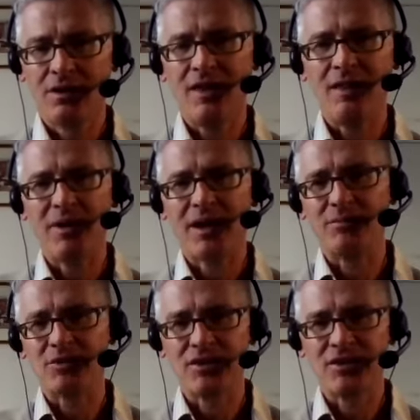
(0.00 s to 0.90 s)
and then back up
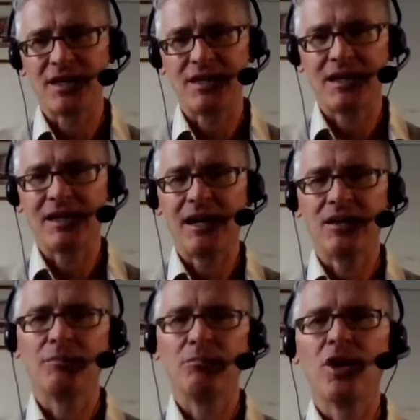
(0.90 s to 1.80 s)
to thinking again. And
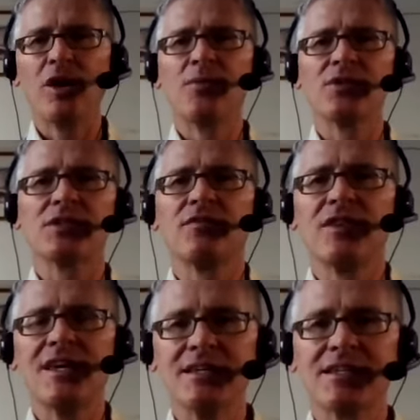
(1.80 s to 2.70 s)
the purpose of
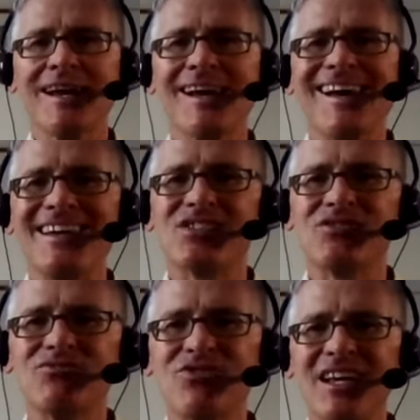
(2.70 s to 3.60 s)
this is to
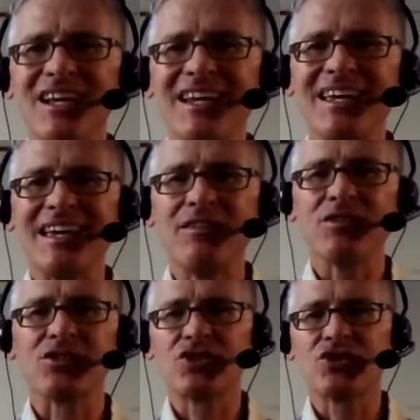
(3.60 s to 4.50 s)
really give a
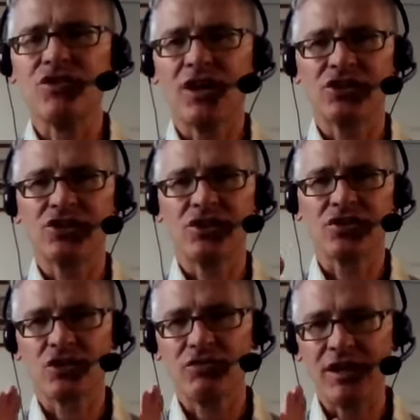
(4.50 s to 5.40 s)
structure
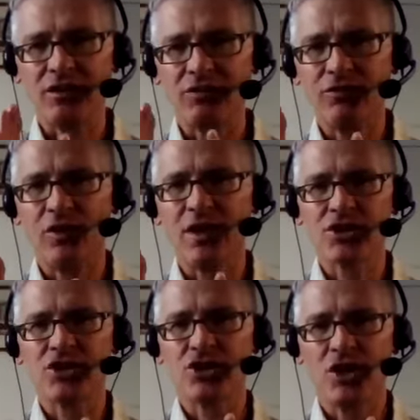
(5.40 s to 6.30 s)
to create the
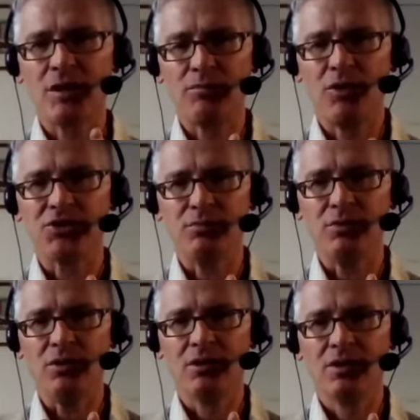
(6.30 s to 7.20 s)
fullest journey
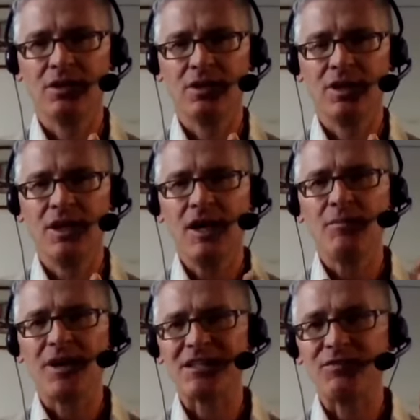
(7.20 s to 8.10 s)
possible.
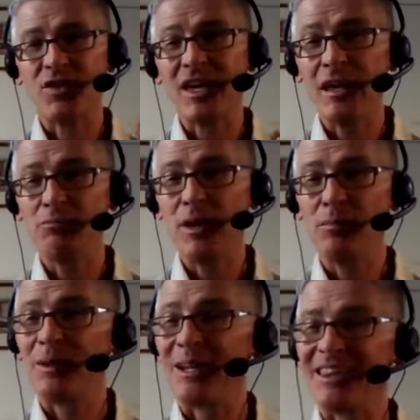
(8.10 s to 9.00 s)
Because if you keep
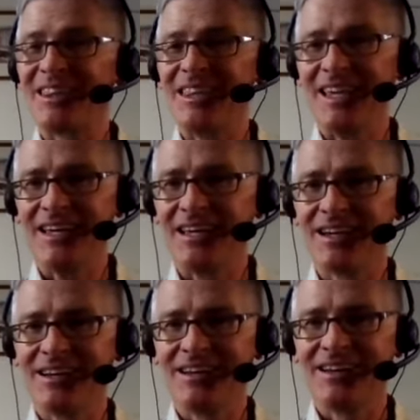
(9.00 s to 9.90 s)
people in think,
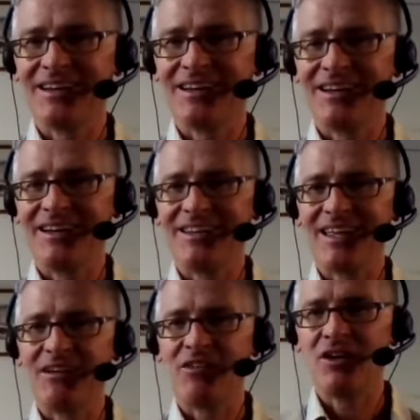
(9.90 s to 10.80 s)
then
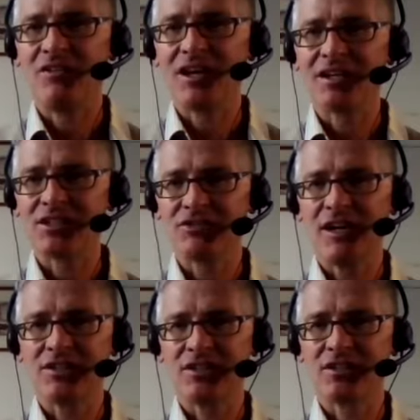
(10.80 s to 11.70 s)
they're only going to
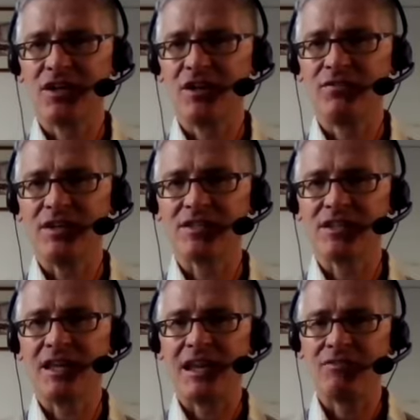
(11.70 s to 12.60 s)
scratch the surface and
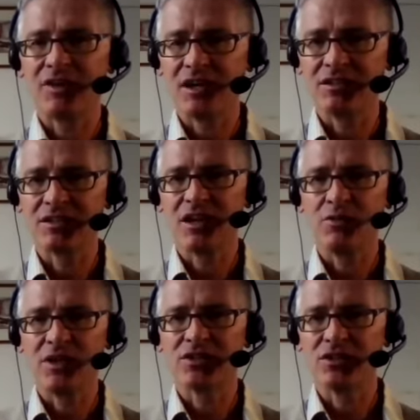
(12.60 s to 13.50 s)
they're never going to go
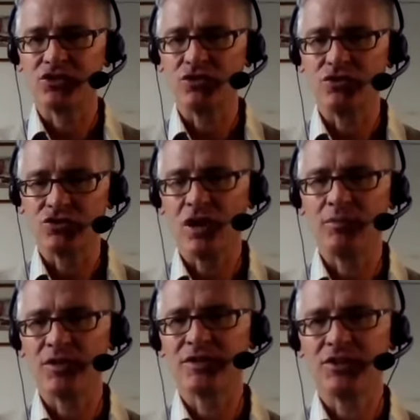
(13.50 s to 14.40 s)
into the true drama
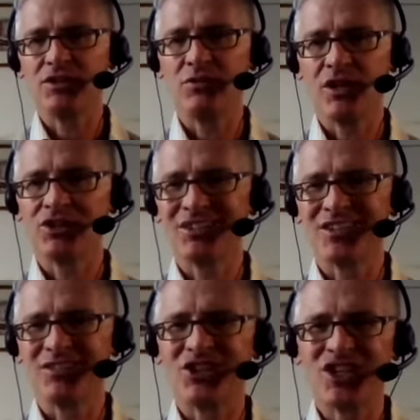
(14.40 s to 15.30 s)
of the situation. So
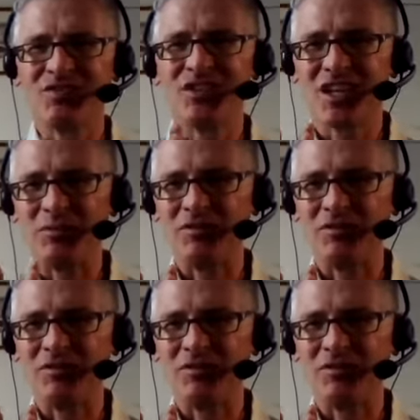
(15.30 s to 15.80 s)
the shift is going to